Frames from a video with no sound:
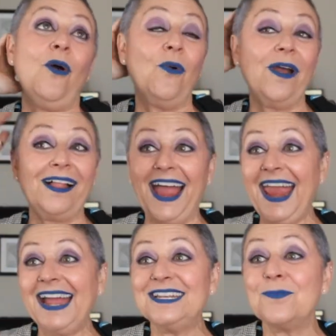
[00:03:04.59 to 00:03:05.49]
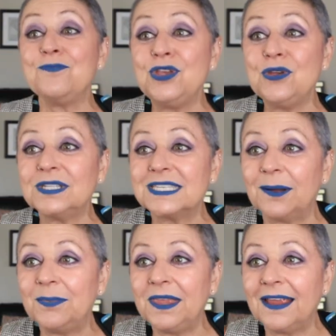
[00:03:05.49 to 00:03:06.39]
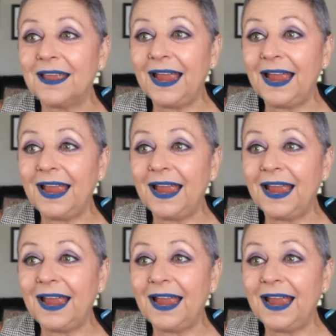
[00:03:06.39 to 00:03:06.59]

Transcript: Well, I had to mute something.